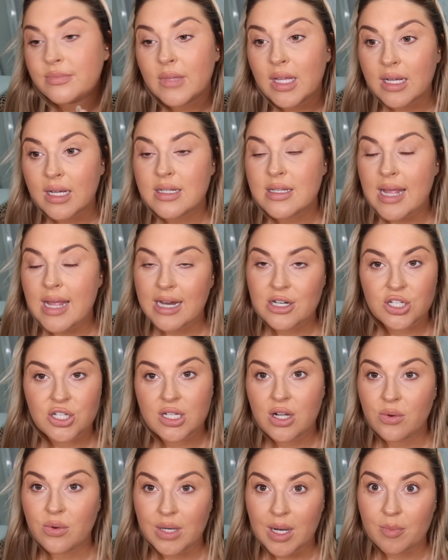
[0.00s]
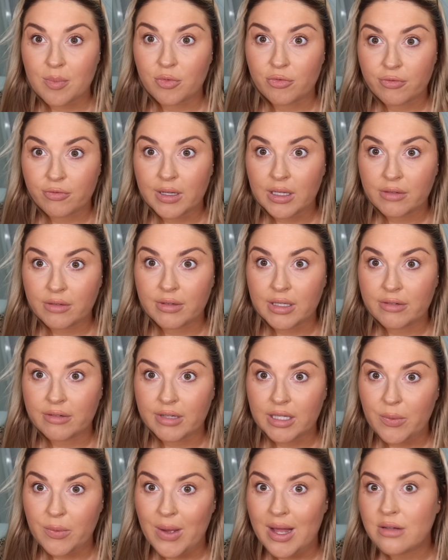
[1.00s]
It's actually holding up really, really,
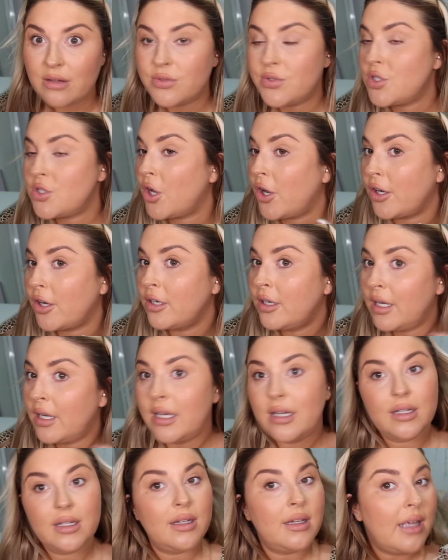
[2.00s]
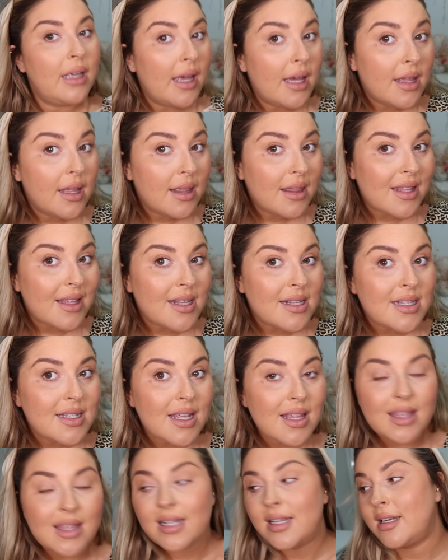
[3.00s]
really well. So yeah, there's
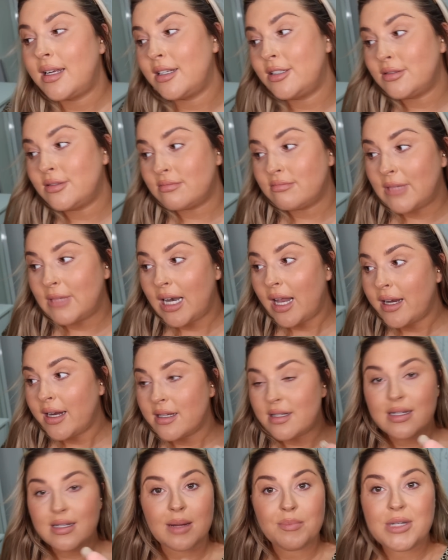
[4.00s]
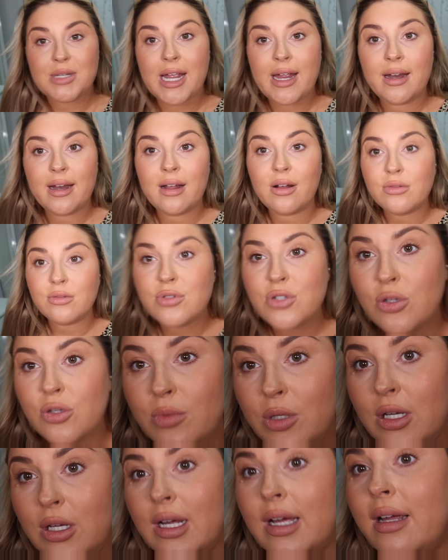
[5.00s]
the latest update. I'll
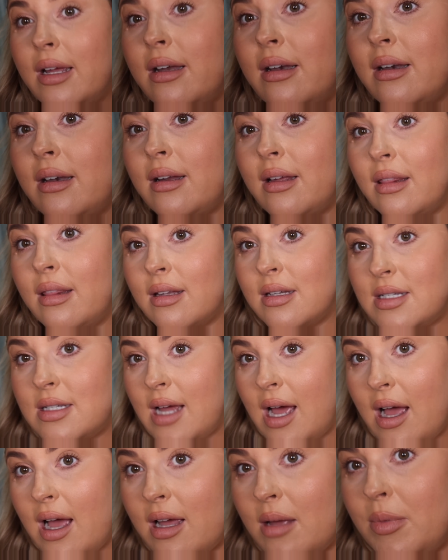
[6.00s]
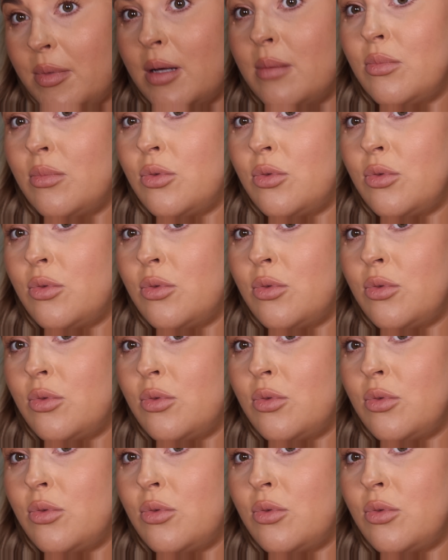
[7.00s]
zoom you in the dark a bit